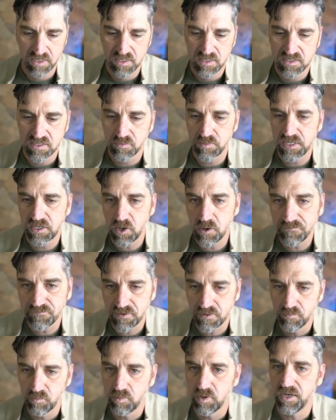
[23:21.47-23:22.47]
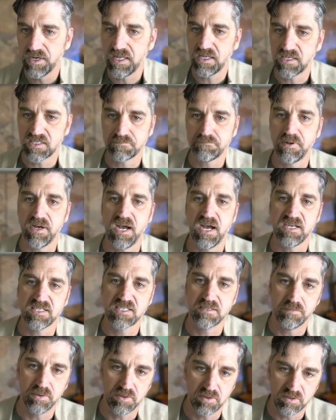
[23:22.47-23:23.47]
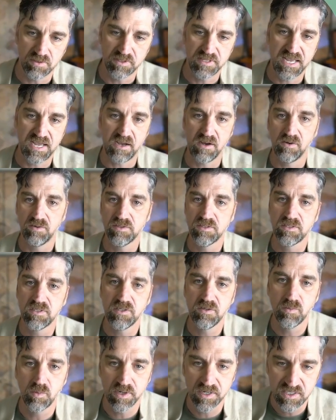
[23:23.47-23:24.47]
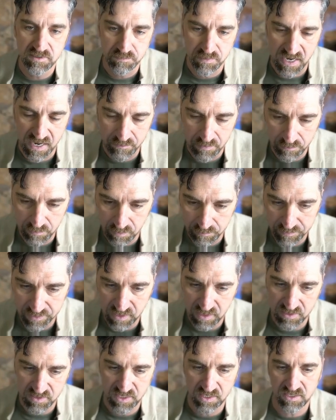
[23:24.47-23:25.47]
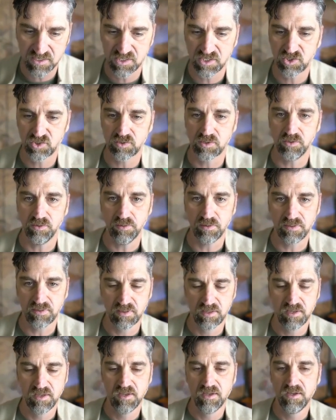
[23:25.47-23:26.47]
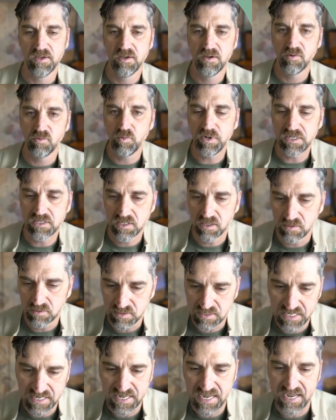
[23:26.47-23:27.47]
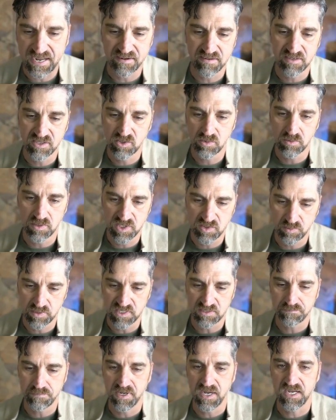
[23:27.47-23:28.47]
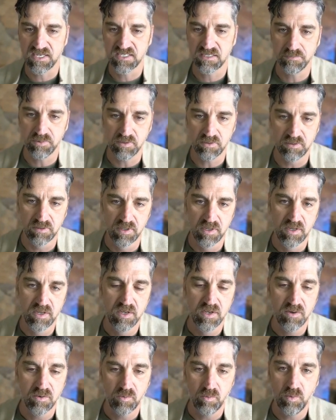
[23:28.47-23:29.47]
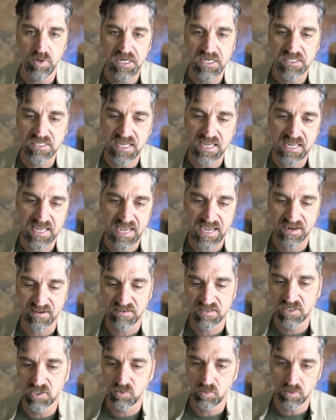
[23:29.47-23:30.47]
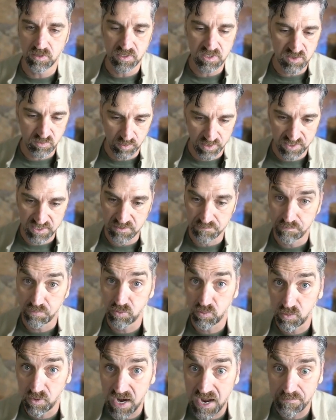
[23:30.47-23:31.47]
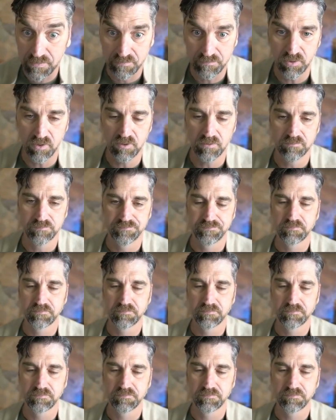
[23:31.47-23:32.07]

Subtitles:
So we go from what is possible now to what is probable, because here's the truth. We don't take action towards what's possible. We take action towards what's probable.